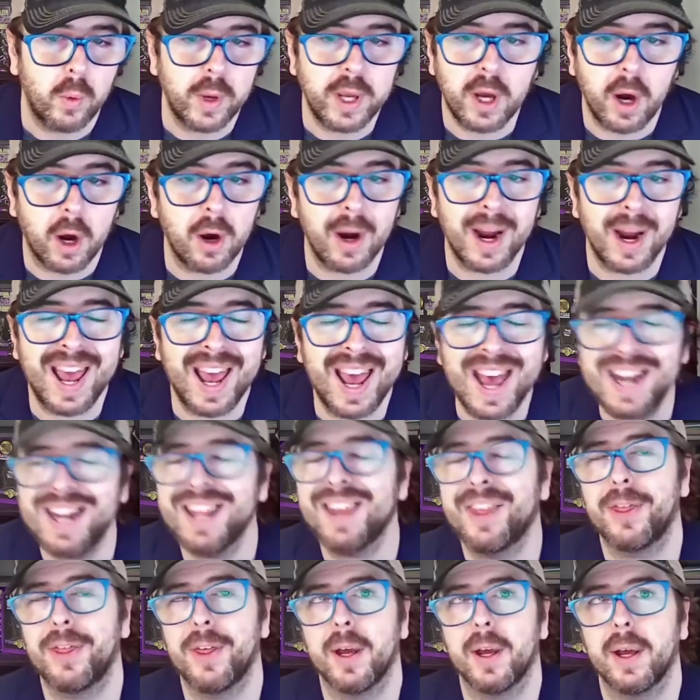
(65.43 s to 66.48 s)
we are
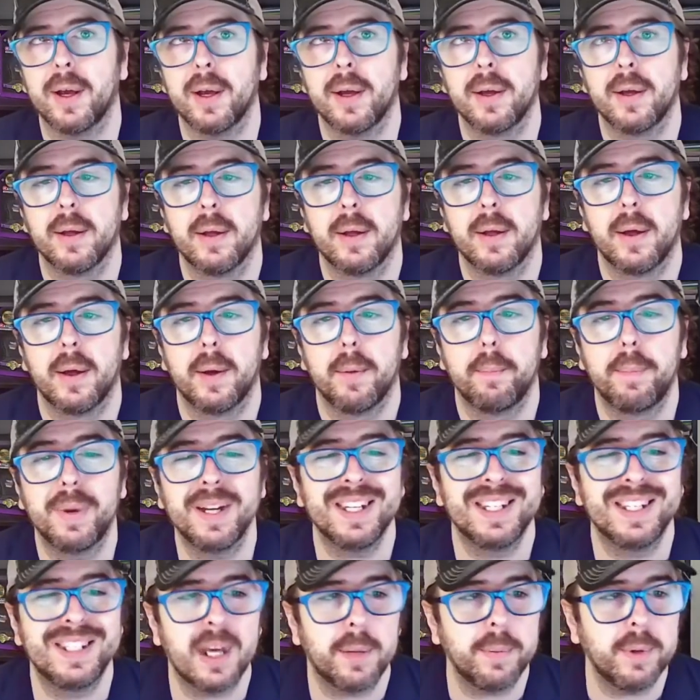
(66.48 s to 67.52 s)
anything
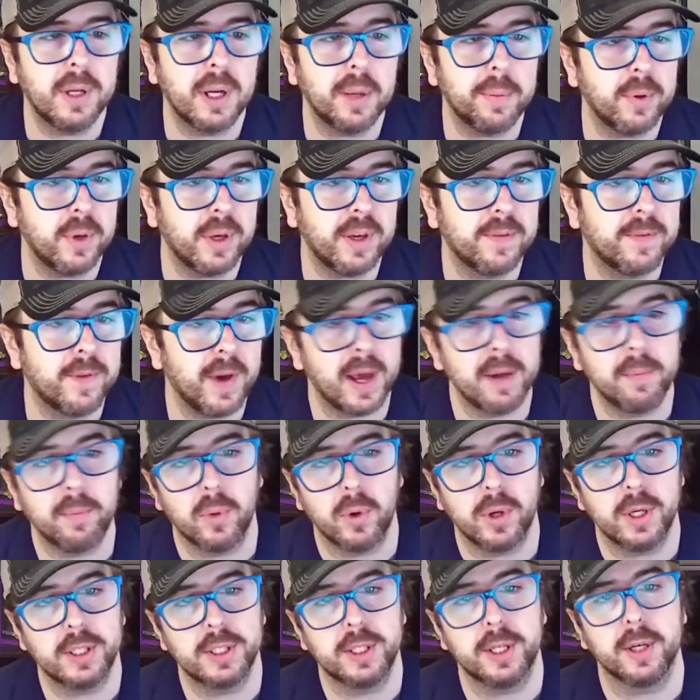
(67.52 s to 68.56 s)
but WWE
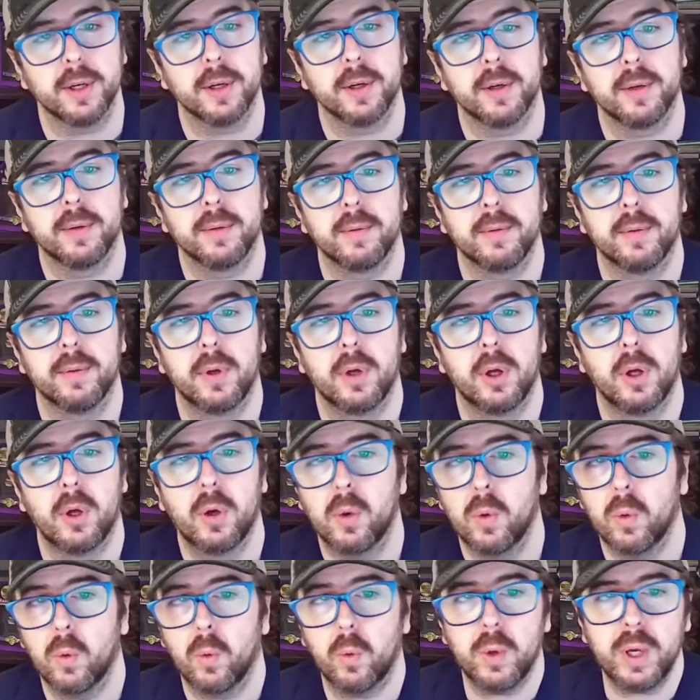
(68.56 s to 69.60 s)
fanboys here.
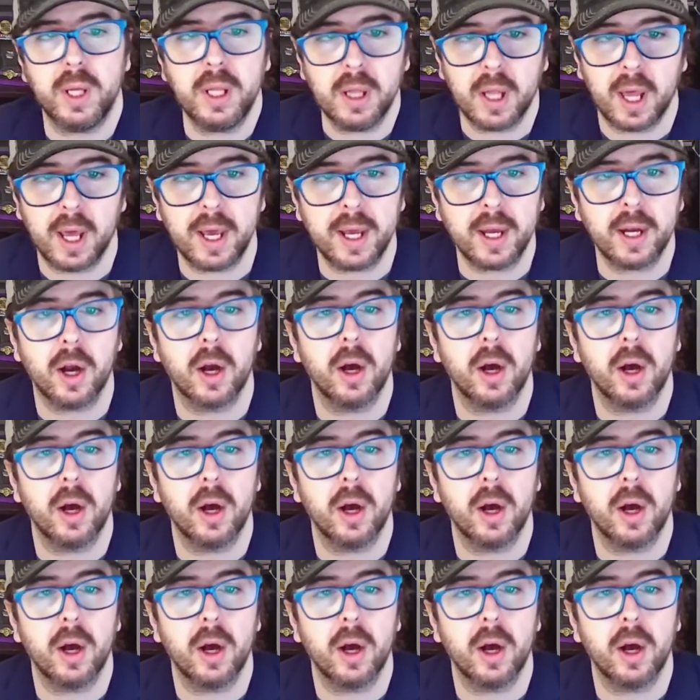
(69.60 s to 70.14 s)
We